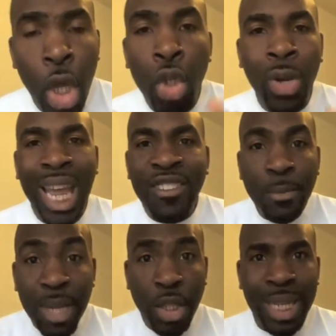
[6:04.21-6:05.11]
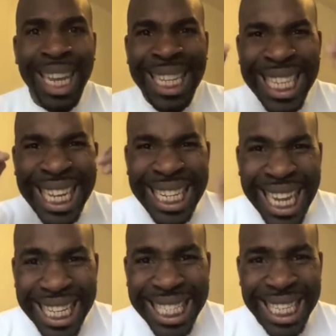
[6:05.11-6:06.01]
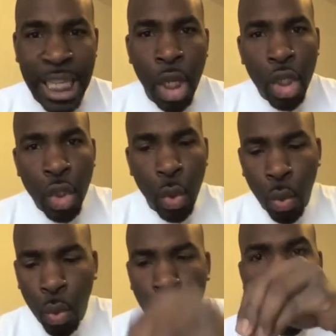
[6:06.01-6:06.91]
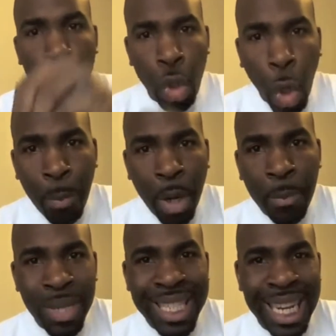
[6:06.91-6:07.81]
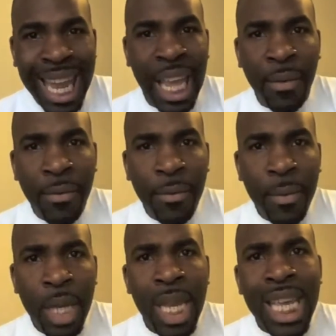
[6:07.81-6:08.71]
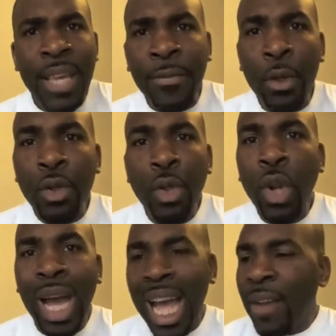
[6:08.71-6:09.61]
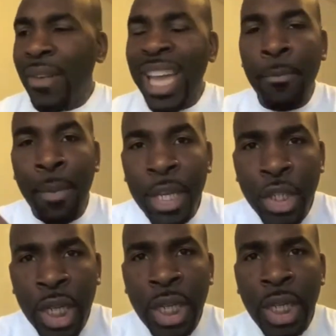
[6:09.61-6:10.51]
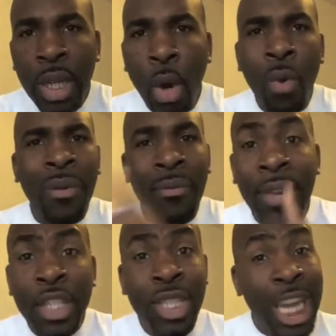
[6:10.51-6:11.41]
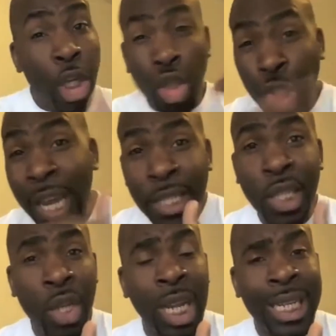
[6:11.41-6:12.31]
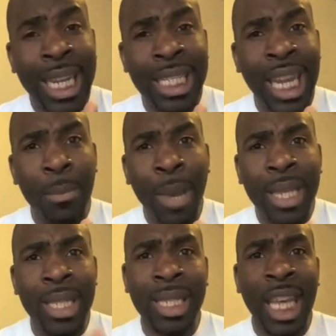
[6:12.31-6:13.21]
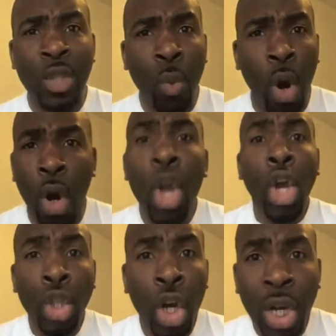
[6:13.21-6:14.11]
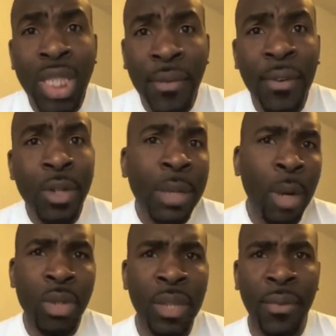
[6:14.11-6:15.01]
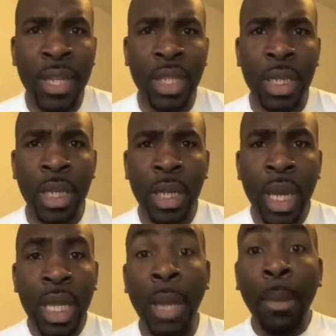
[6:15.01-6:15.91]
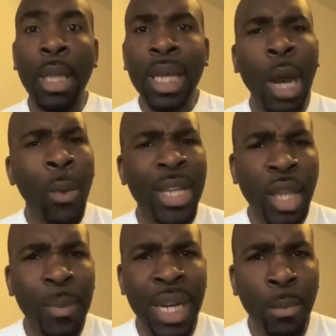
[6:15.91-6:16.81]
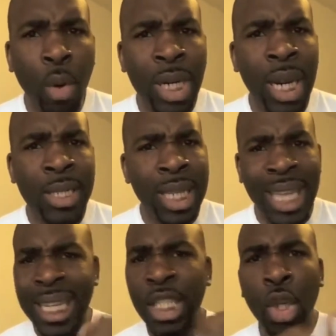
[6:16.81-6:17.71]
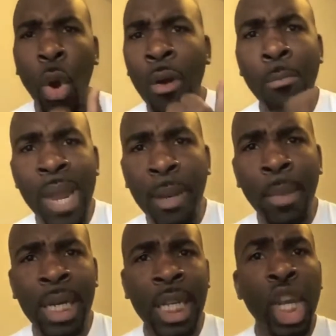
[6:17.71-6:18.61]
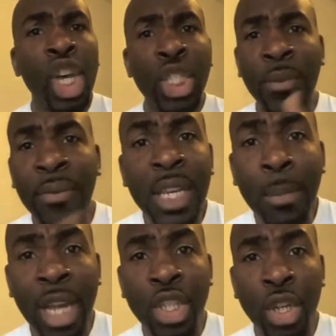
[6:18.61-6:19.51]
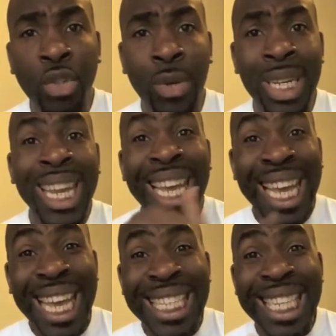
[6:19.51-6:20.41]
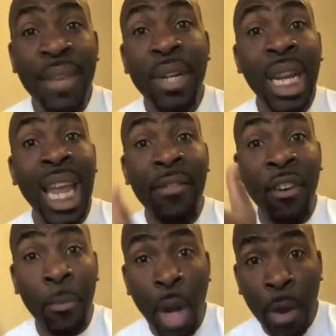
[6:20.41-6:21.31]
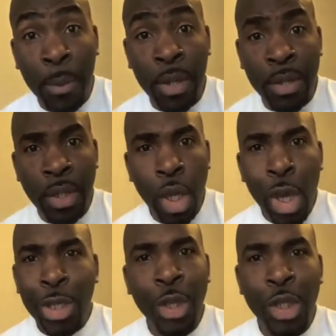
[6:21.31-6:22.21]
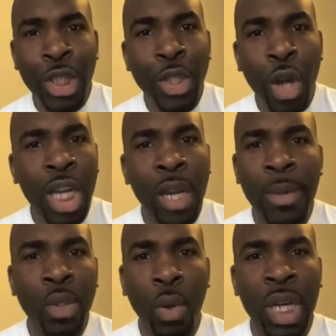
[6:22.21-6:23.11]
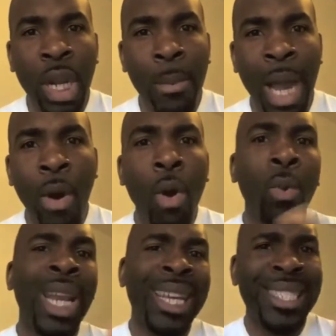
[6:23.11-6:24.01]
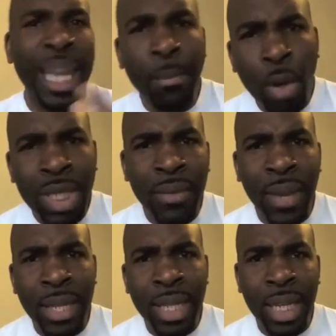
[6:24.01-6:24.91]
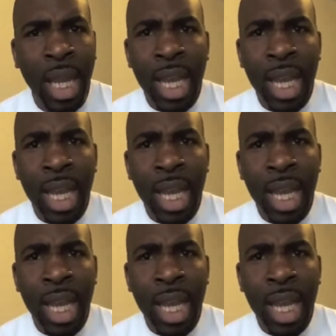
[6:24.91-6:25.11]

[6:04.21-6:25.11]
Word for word: Your life's mission is connected to your purpose in life. If you do not have a mission or a vision that you're chasing on a day to day basis, guess what? You're going to feel demotivated. The mother that wakes up in the morning and says, I need to go and make money to feed my children is living a life of purpose. So she's not going to be talking about, oh, will I stay motivated?